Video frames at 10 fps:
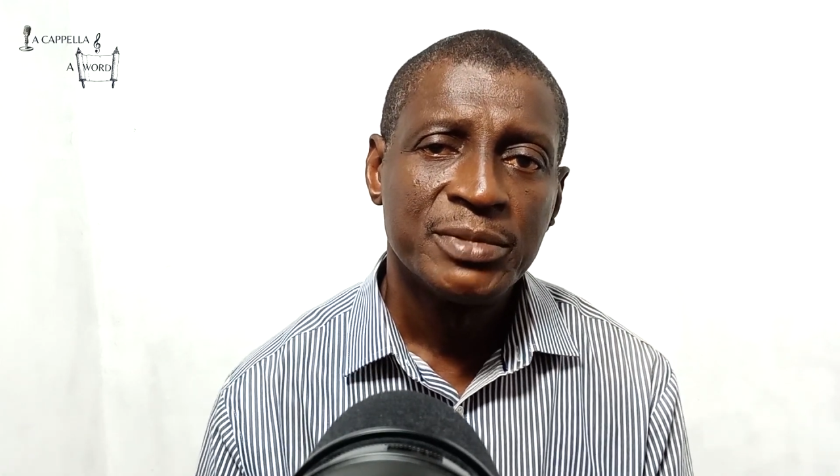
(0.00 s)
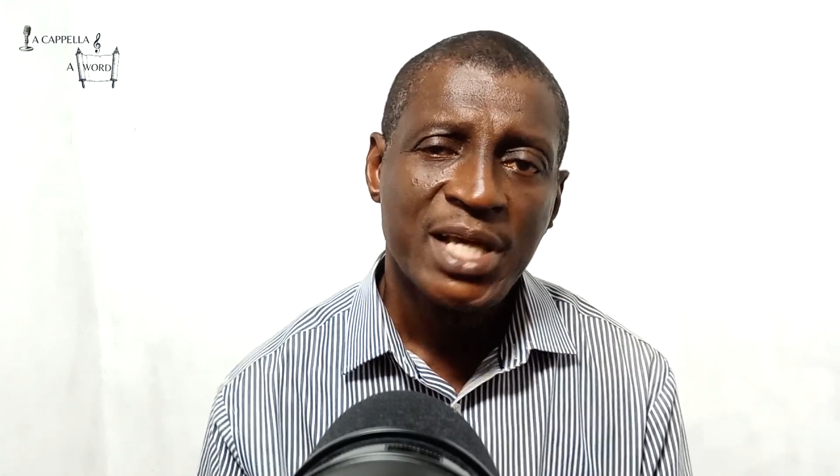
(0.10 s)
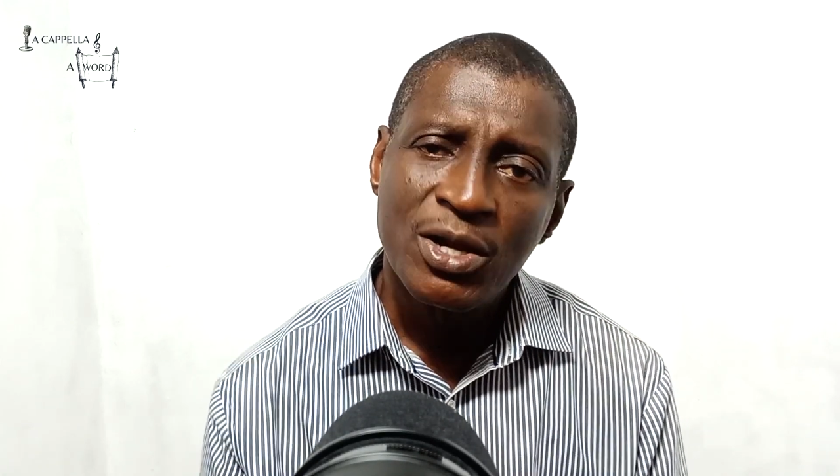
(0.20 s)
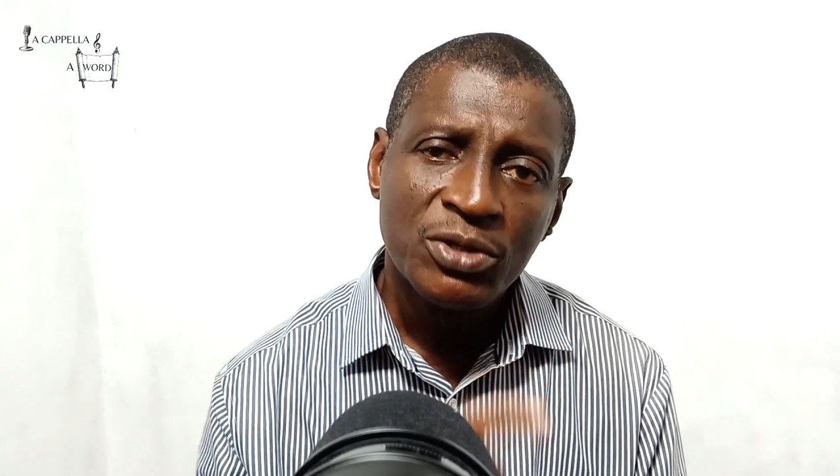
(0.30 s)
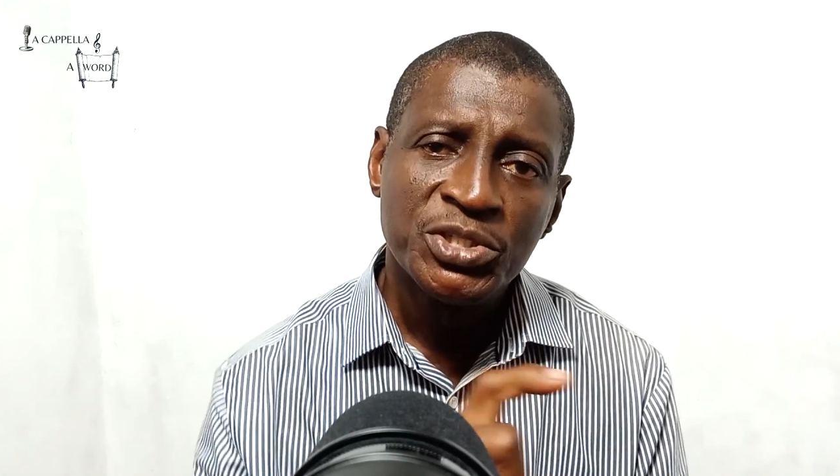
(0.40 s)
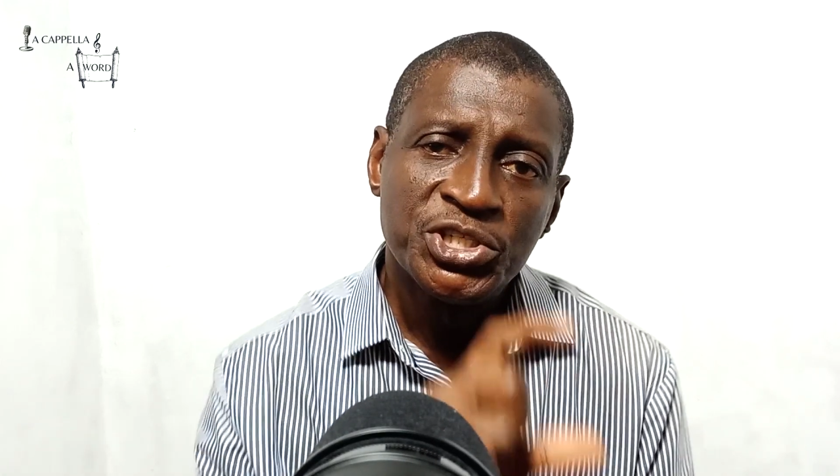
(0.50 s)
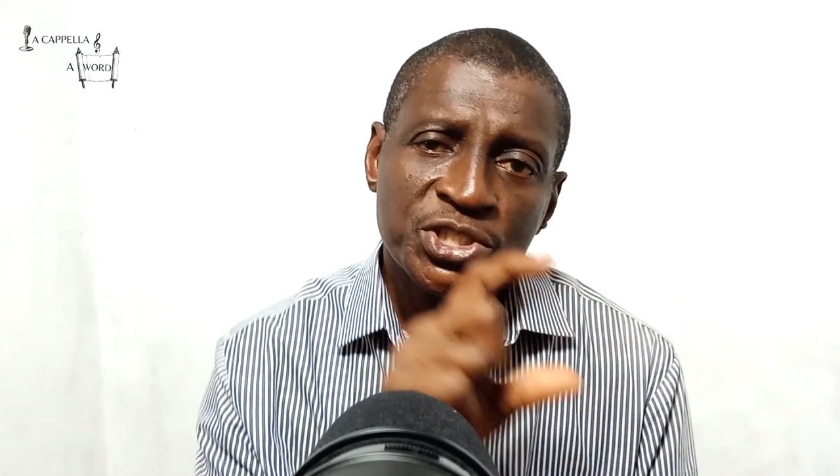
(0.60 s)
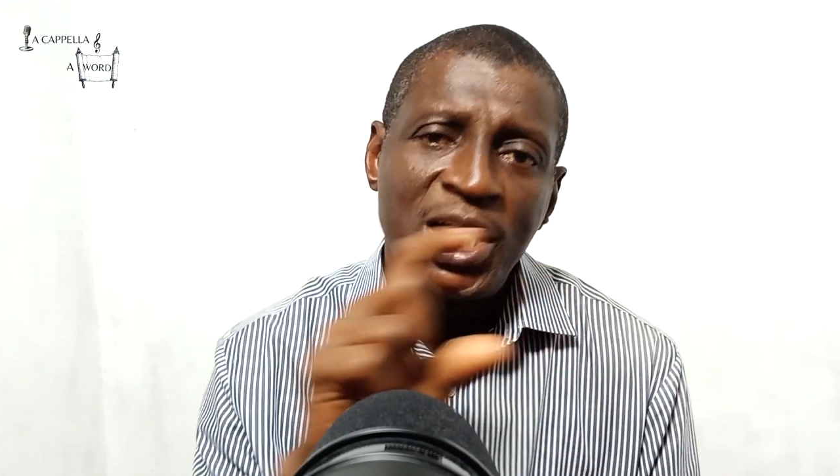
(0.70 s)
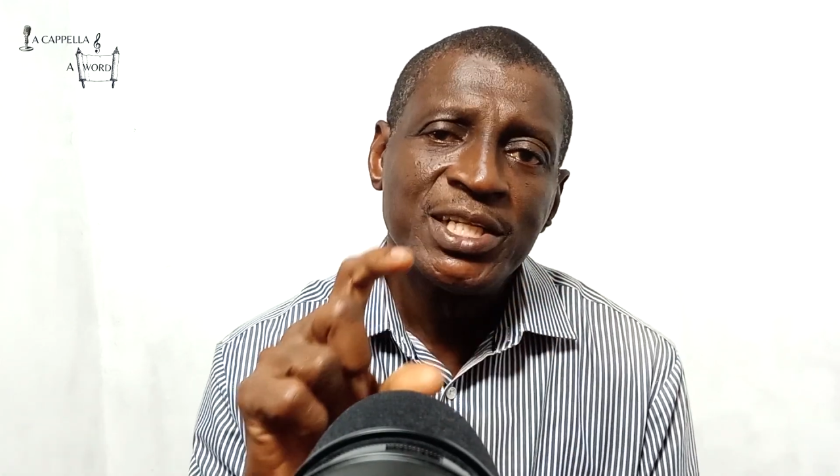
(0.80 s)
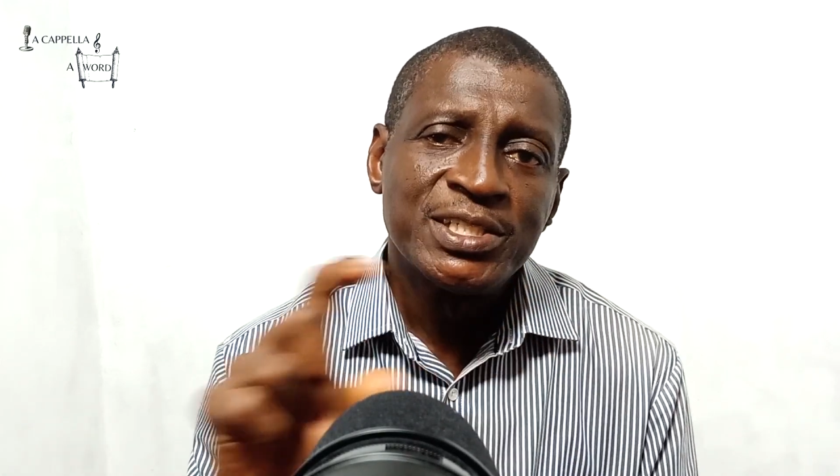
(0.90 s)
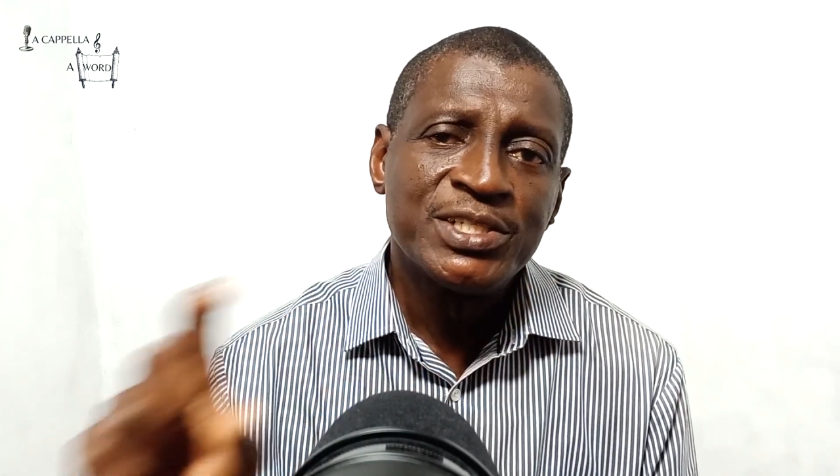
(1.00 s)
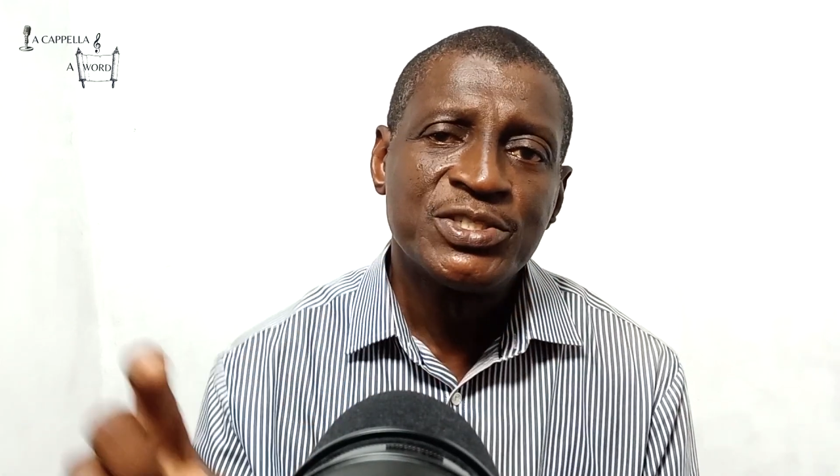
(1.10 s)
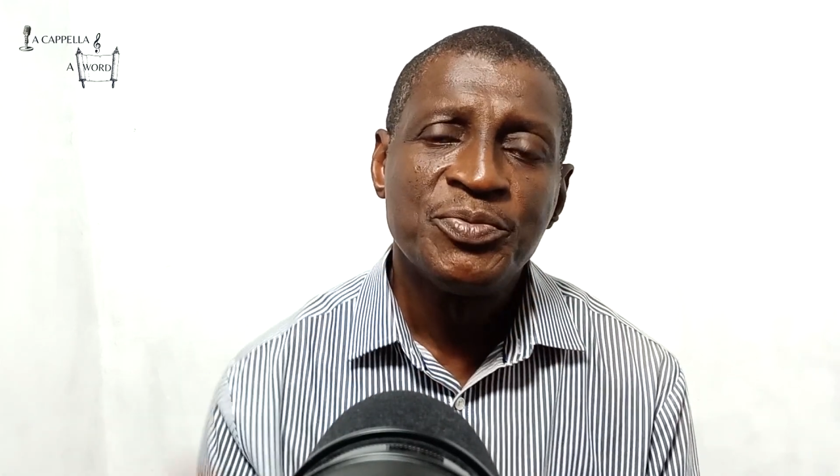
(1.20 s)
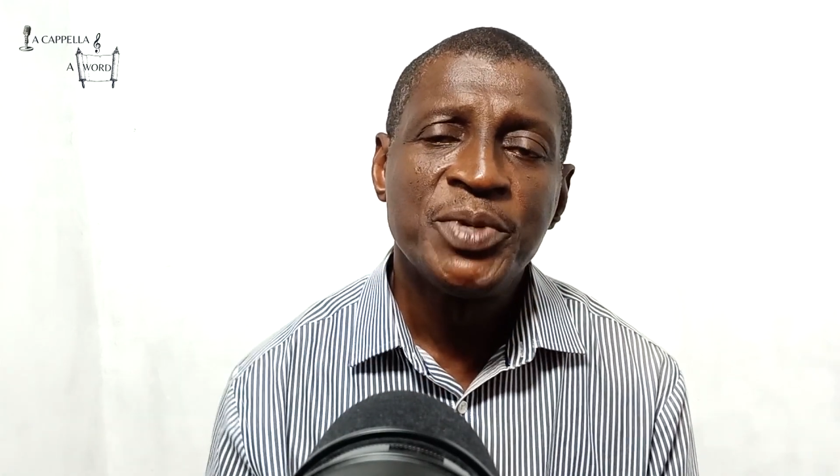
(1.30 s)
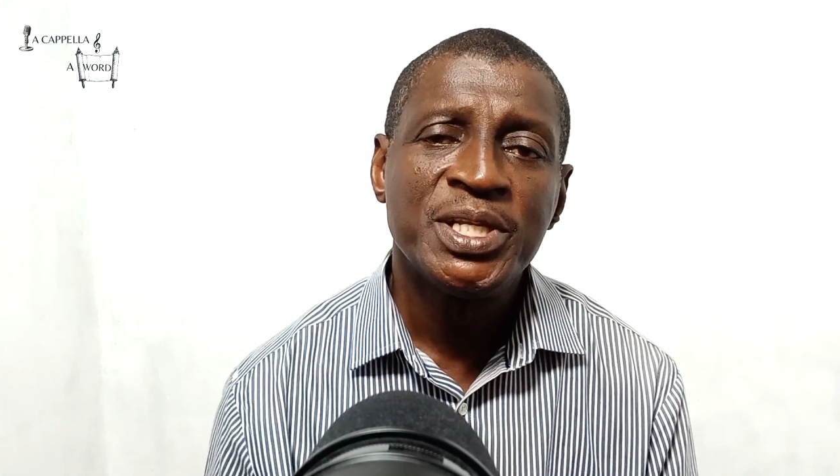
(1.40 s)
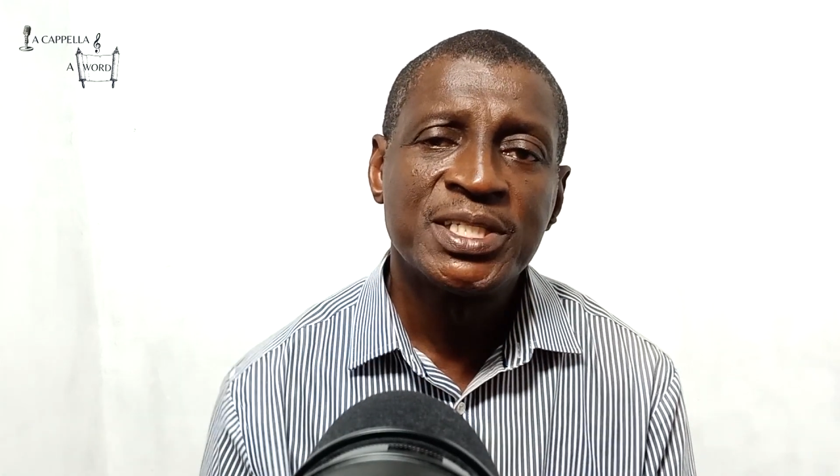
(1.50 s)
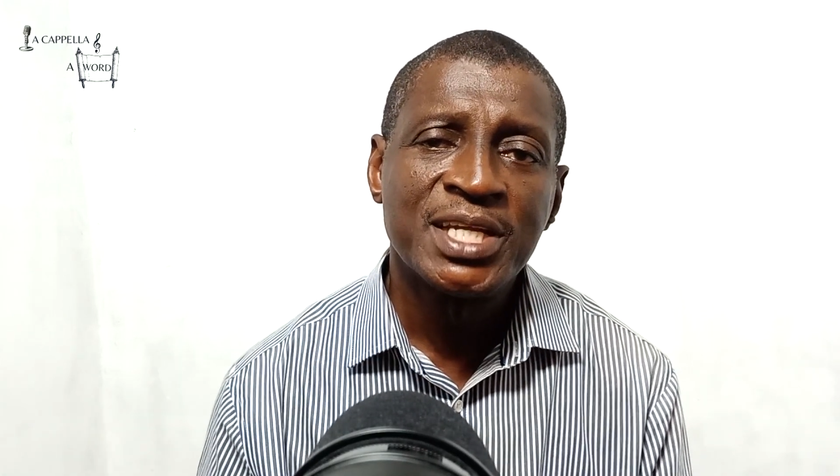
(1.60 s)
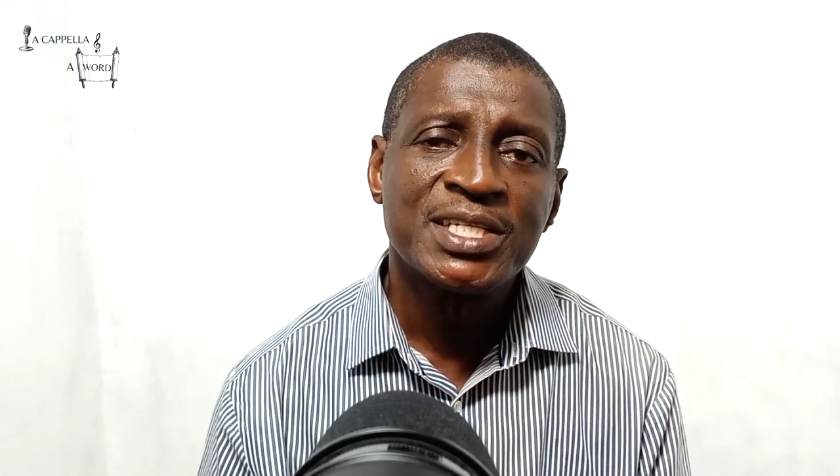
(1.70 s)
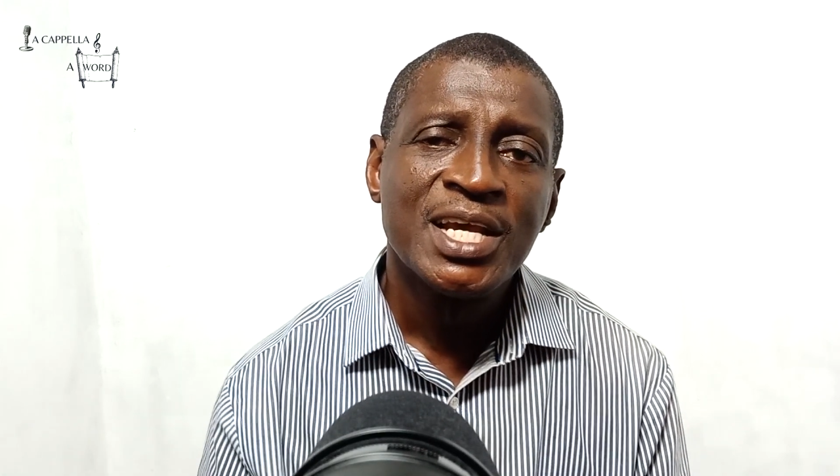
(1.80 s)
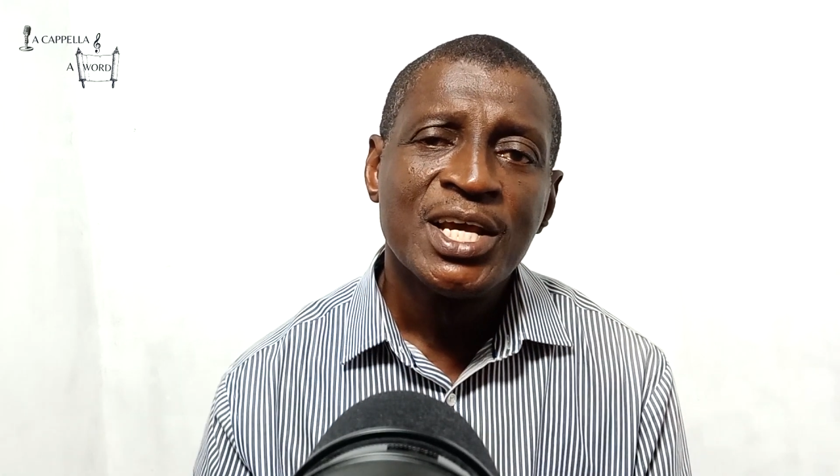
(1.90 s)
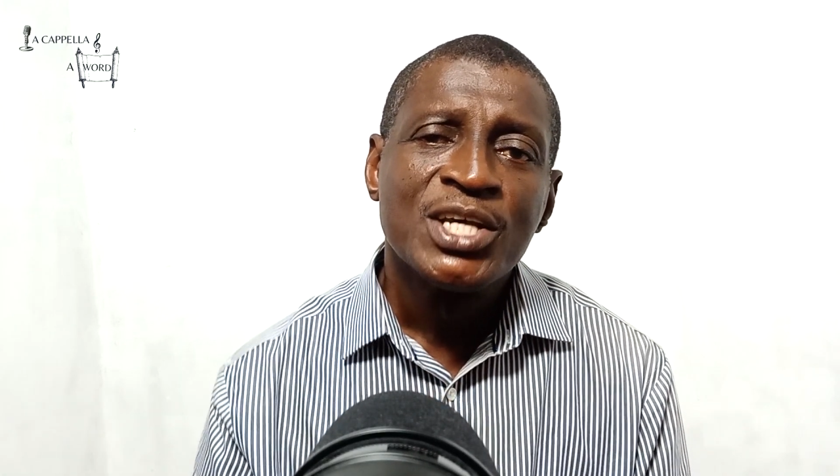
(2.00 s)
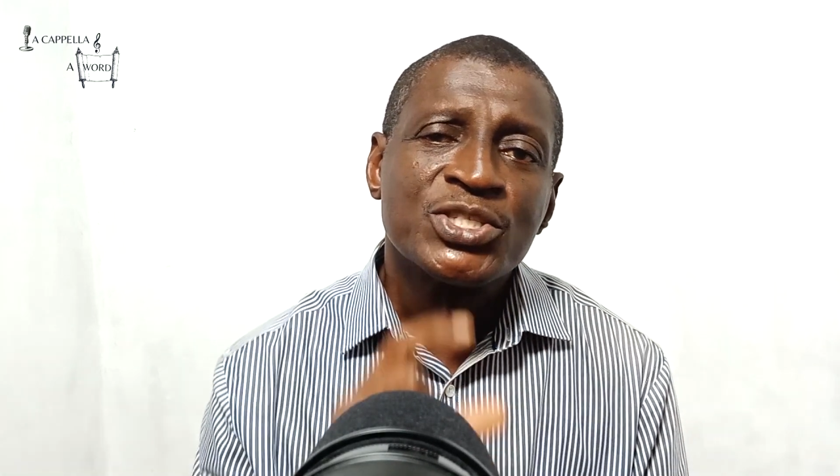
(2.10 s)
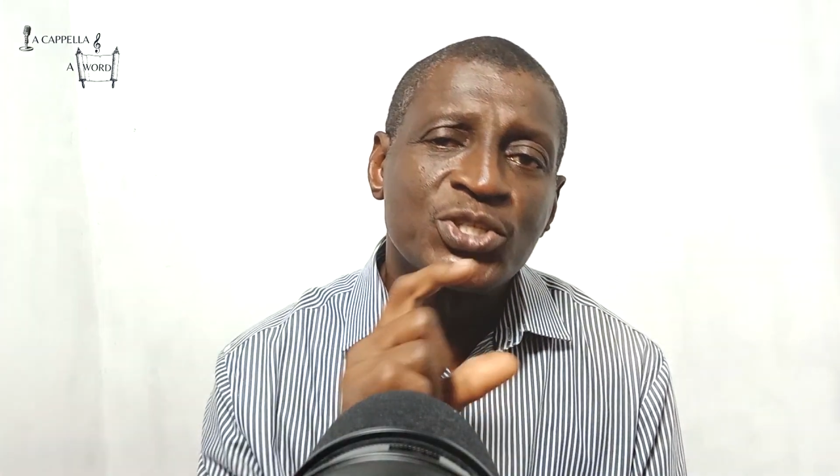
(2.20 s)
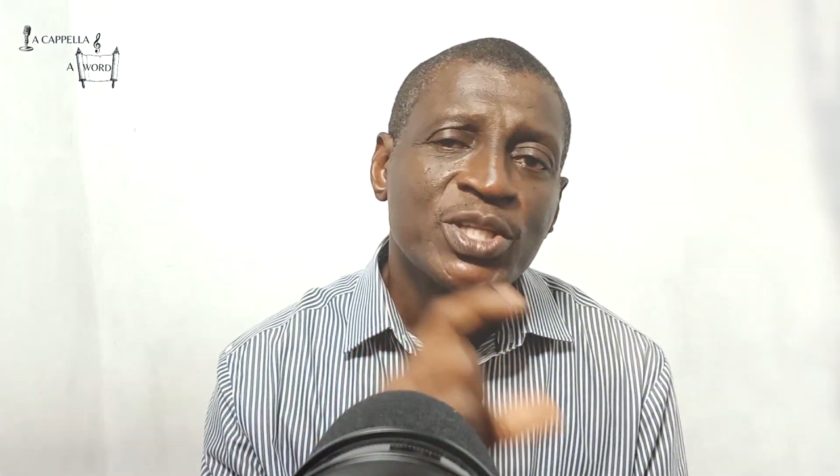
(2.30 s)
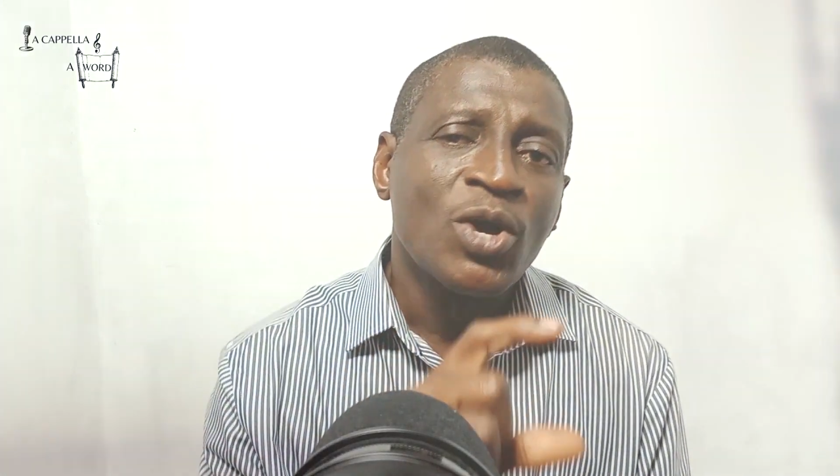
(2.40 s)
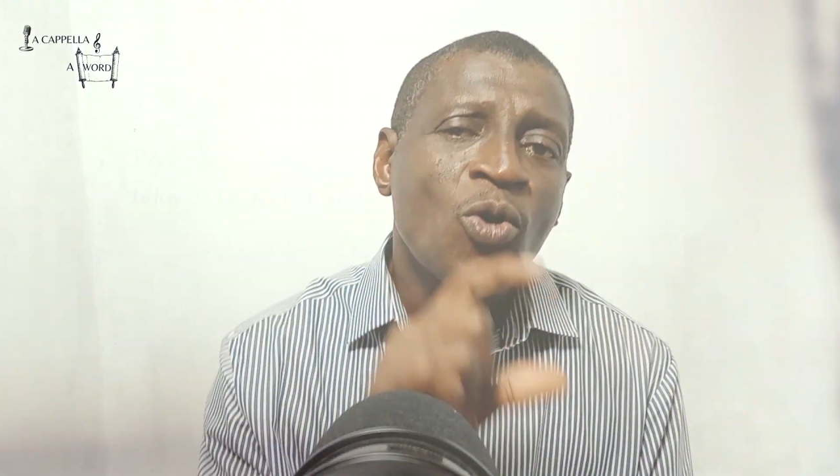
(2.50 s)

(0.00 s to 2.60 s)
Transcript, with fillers: there are conditionalities to meet. It says, so that